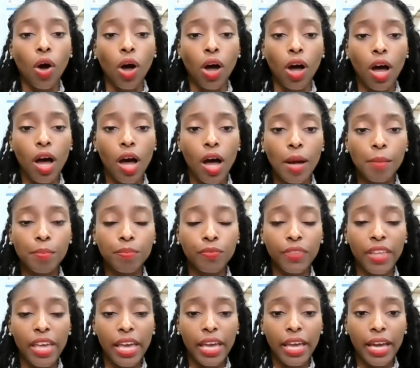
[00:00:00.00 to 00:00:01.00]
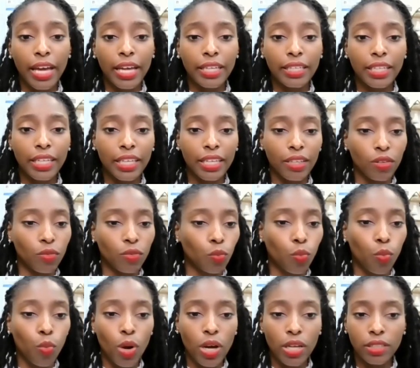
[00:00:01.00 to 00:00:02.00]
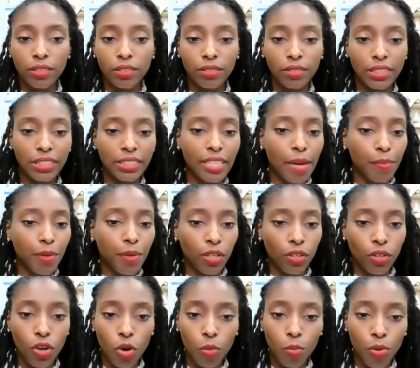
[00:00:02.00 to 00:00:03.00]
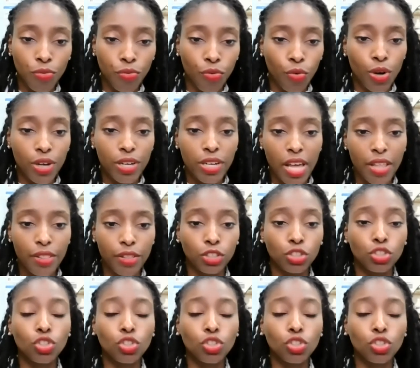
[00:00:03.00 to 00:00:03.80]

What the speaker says: And one step could go before another.